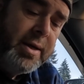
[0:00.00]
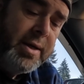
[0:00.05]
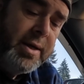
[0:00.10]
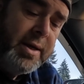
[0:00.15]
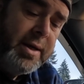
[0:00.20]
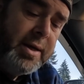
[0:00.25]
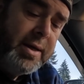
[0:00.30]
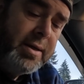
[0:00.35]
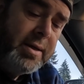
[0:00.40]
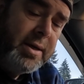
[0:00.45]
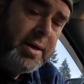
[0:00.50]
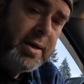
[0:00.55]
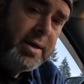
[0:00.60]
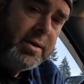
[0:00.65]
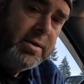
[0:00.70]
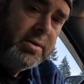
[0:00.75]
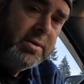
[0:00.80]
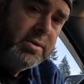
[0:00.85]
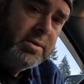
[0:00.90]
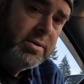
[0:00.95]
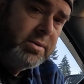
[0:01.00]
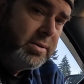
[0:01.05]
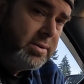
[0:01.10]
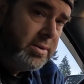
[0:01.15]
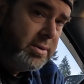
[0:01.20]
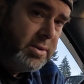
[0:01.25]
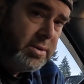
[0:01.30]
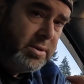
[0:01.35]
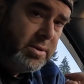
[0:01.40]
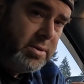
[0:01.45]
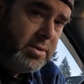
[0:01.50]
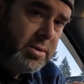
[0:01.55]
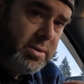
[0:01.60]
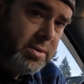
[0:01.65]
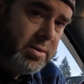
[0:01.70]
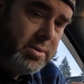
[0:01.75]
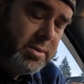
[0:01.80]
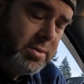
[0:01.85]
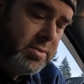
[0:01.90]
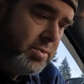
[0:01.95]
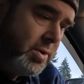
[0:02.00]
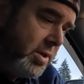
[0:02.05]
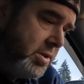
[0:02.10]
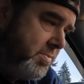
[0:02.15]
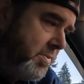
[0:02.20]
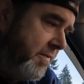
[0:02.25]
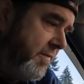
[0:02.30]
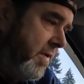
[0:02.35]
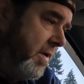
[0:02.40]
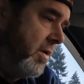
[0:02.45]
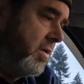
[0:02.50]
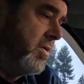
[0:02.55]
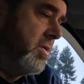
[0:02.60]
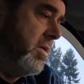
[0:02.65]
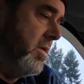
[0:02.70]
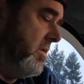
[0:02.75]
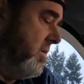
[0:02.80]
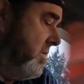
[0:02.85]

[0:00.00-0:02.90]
And cross my fingers.